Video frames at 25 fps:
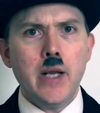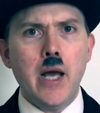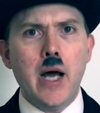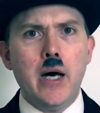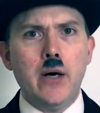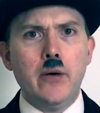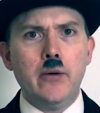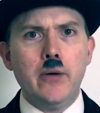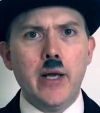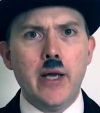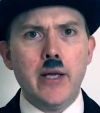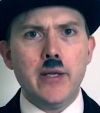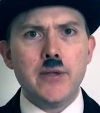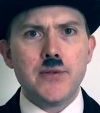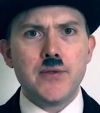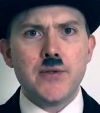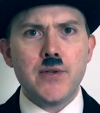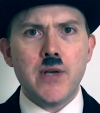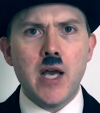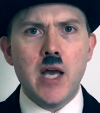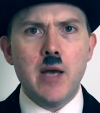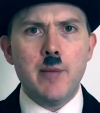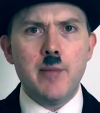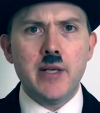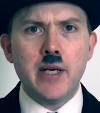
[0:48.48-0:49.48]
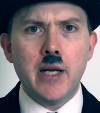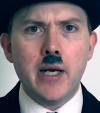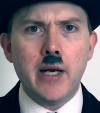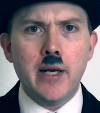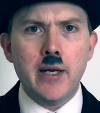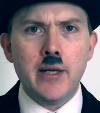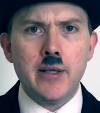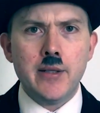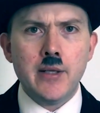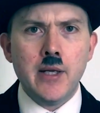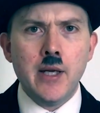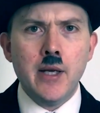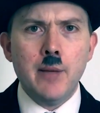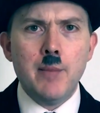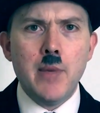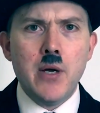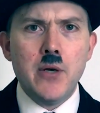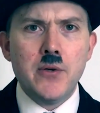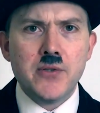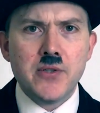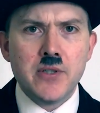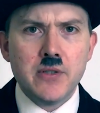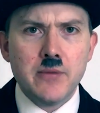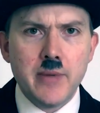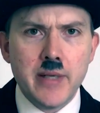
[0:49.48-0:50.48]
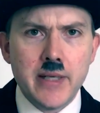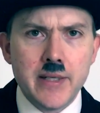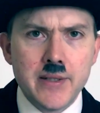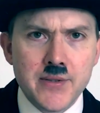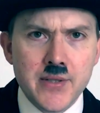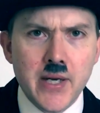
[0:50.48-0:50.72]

Now, as chairman, I motion we